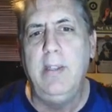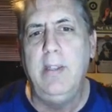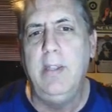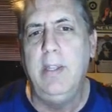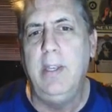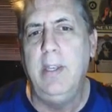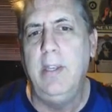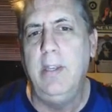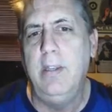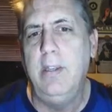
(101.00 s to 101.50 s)

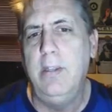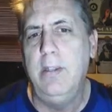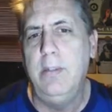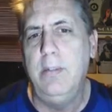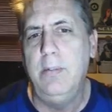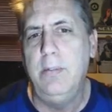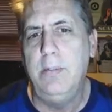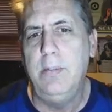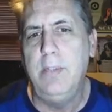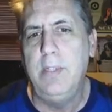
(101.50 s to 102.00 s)

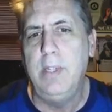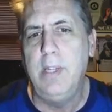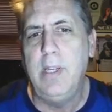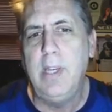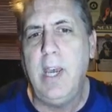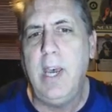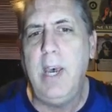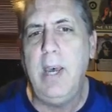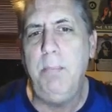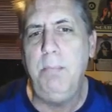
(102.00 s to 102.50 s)
the
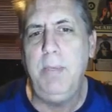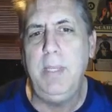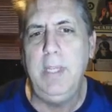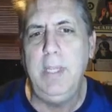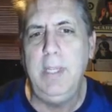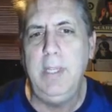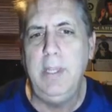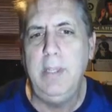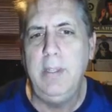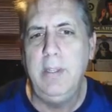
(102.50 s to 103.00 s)

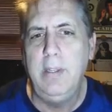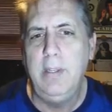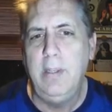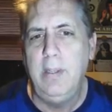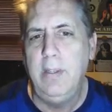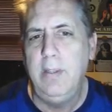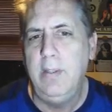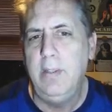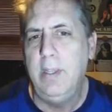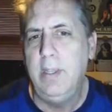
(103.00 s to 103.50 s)
copy,
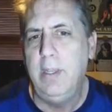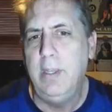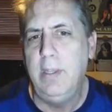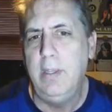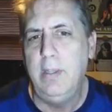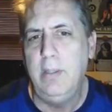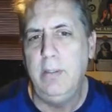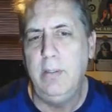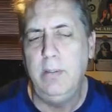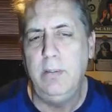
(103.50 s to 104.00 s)

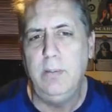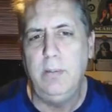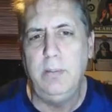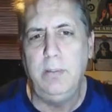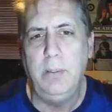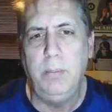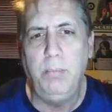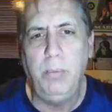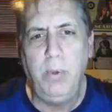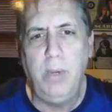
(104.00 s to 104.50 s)

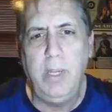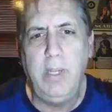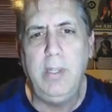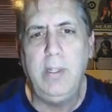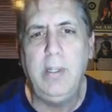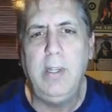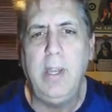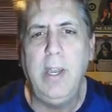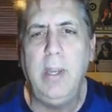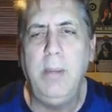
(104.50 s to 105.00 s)
the
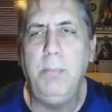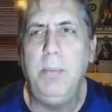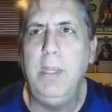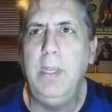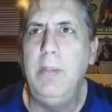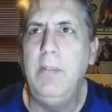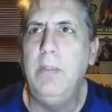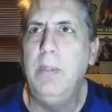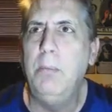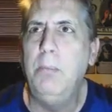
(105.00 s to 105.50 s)
printed copy
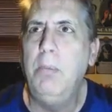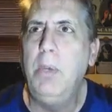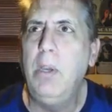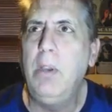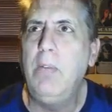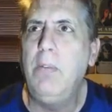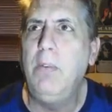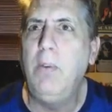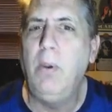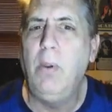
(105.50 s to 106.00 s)
of the
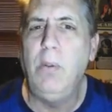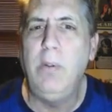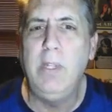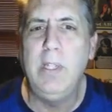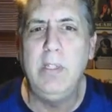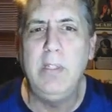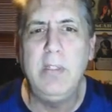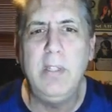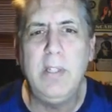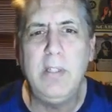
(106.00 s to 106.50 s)
book for
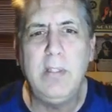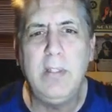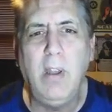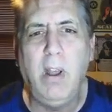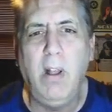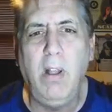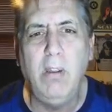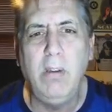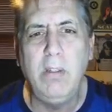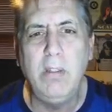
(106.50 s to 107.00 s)
only
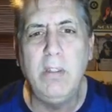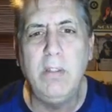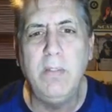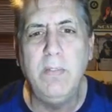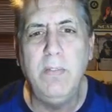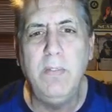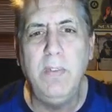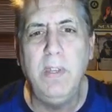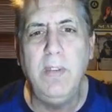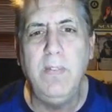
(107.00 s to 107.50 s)

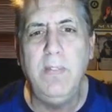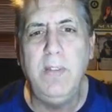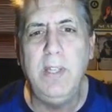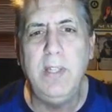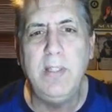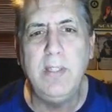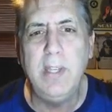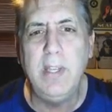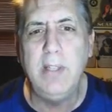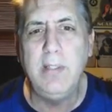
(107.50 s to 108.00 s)

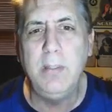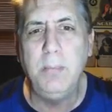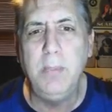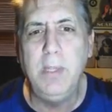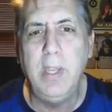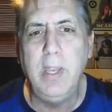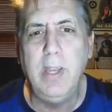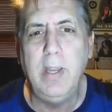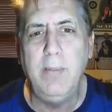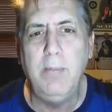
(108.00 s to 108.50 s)
$6.50. I'm
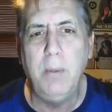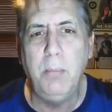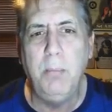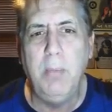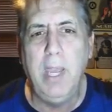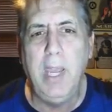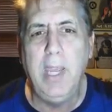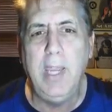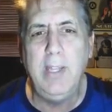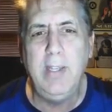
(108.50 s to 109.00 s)
kind of
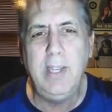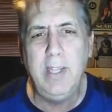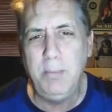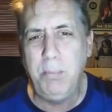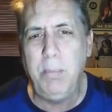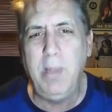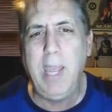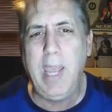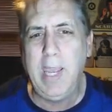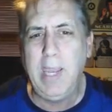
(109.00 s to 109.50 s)
amazed.
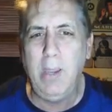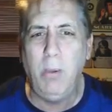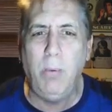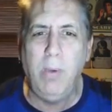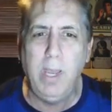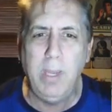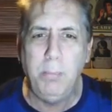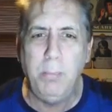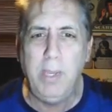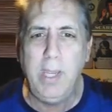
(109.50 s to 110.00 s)
It's black and
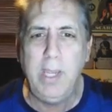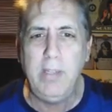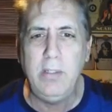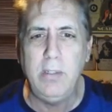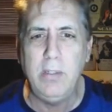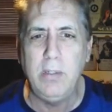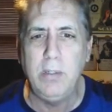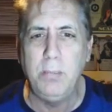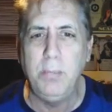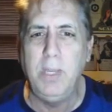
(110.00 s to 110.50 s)
white
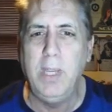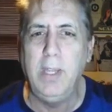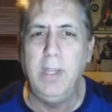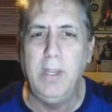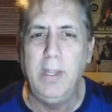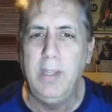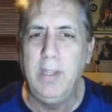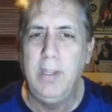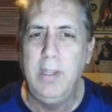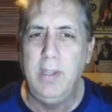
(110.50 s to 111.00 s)
pictures, but